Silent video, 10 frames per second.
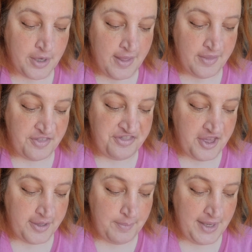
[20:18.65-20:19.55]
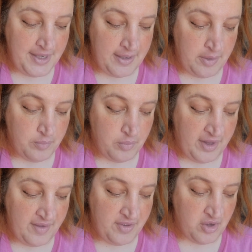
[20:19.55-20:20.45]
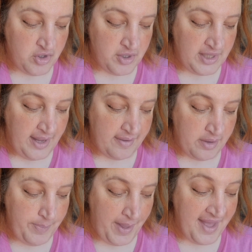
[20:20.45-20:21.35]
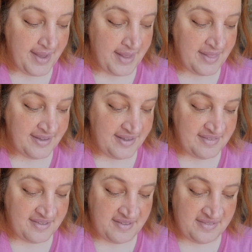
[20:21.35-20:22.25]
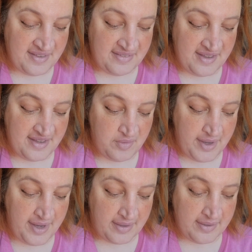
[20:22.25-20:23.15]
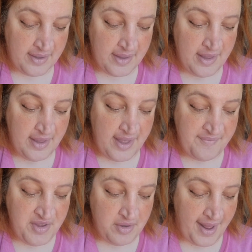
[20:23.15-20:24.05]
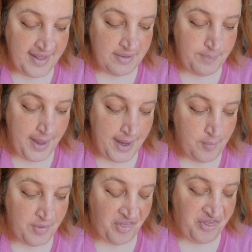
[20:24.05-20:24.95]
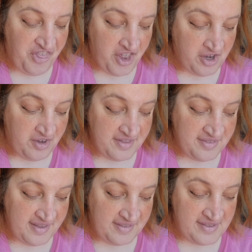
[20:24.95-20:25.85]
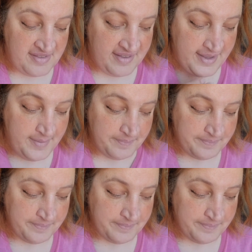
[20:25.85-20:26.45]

The thick medium will give you a good layer of paint and the consistency you need. If you like to paint with a thinner consistency,